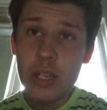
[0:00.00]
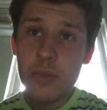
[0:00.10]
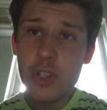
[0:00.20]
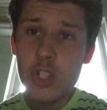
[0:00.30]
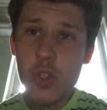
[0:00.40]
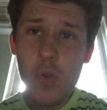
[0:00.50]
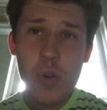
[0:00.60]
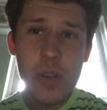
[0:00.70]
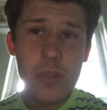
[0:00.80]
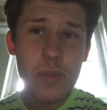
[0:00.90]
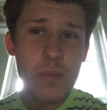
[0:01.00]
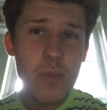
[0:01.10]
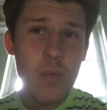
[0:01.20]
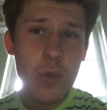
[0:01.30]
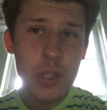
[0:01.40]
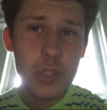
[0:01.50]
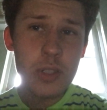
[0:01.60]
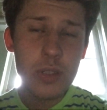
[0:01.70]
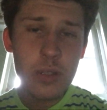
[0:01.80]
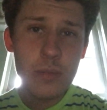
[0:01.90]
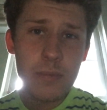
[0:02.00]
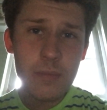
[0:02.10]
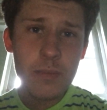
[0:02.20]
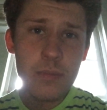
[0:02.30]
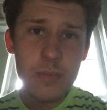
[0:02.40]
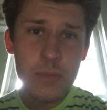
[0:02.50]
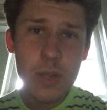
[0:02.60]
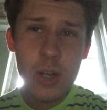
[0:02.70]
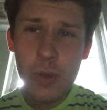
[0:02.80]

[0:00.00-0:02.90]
this story was a